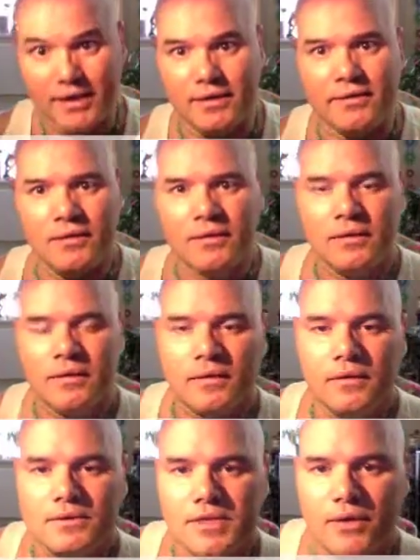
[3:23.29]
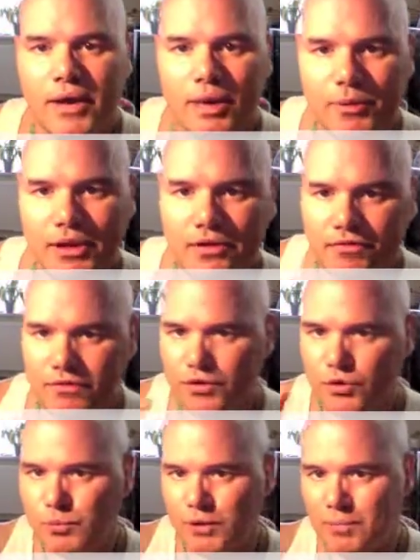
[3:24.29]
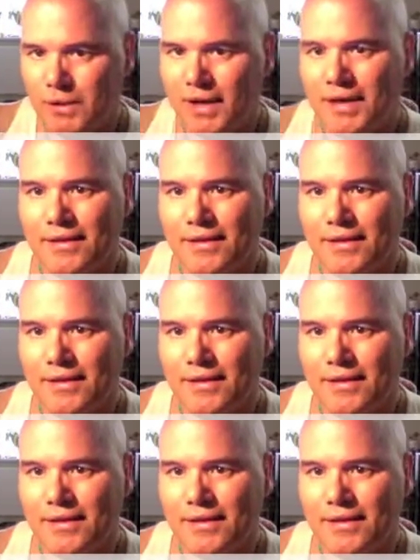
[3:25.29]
So how many of you people out there